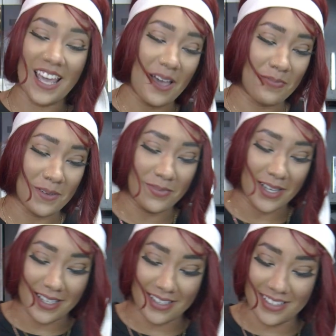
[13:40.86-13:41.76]
happen,
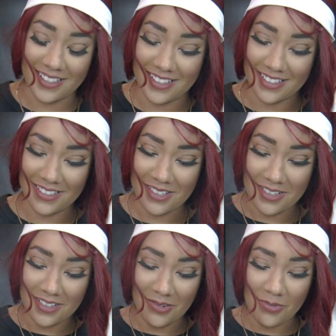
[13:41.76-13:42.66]
but
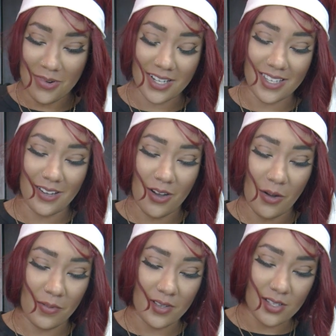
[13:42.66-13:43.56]
one can
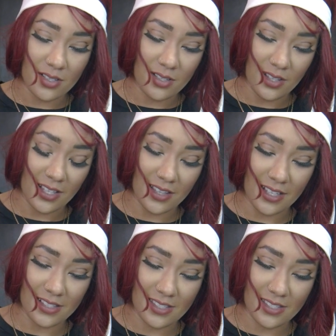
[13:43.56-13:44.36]
hope. Let that